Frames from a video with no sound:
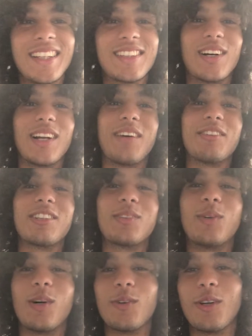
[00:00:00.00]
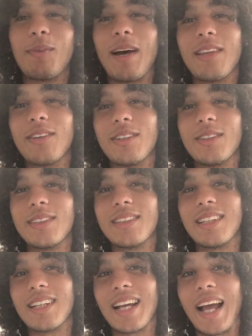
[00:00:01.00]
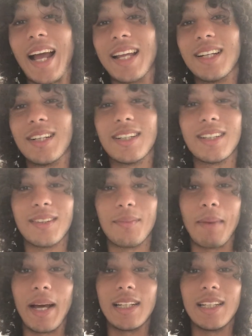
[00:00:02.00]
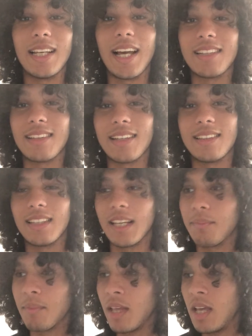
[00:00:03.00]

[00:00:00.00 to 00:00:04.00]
Scoreline was just 1-1, but I thought it was a kind of mildly exciting game.